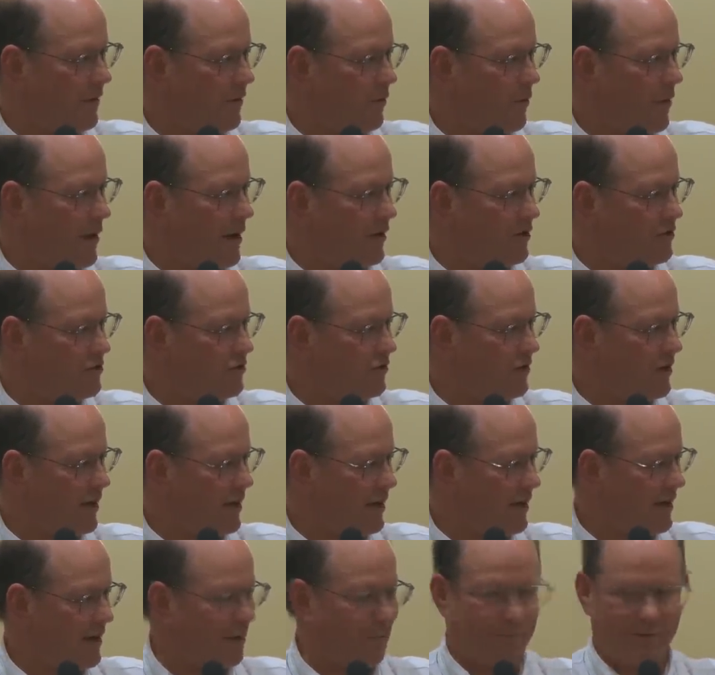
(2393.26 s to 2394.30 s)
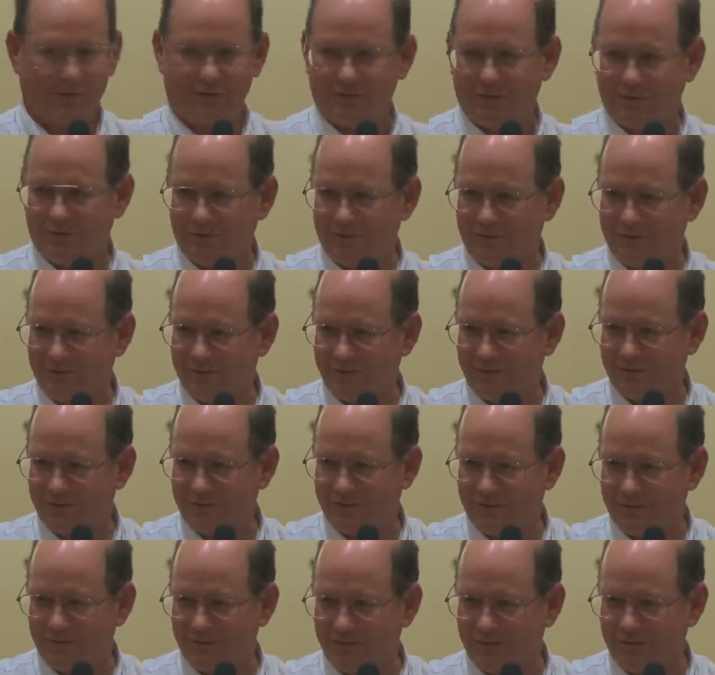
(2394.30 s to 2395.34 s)
Why aren't you getting up?
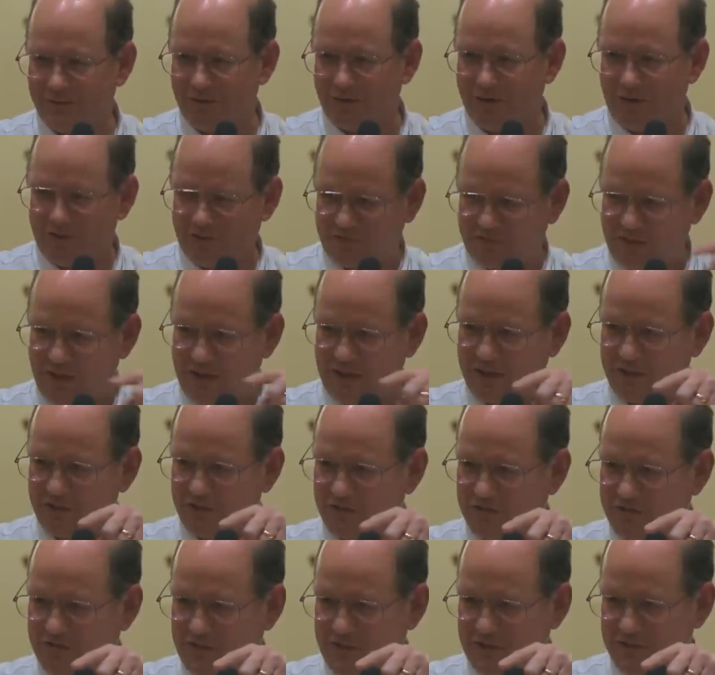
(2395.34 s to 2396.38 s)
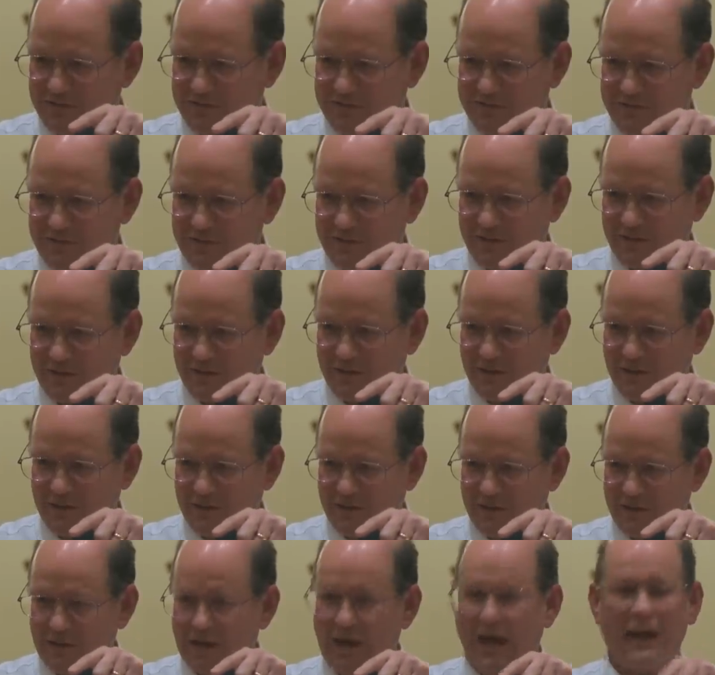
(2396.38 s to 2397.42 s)
You're all staying in your seats.
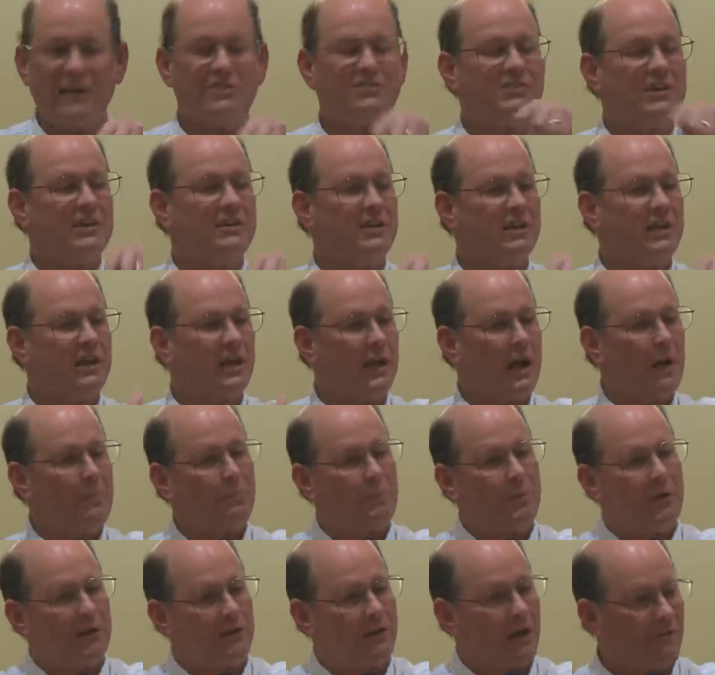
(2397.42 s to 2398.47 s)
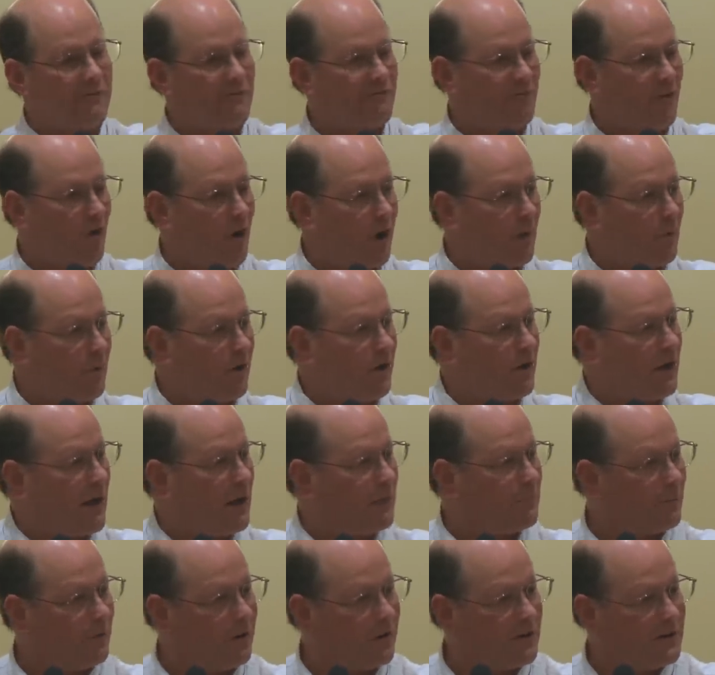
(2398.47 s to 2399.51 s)
I said to get up and come forward
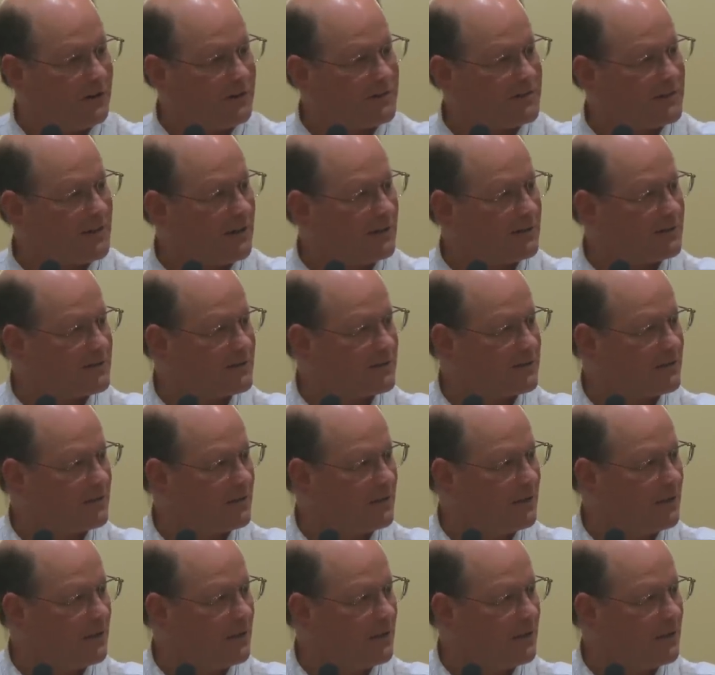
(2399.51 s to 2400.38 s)
and burn incense.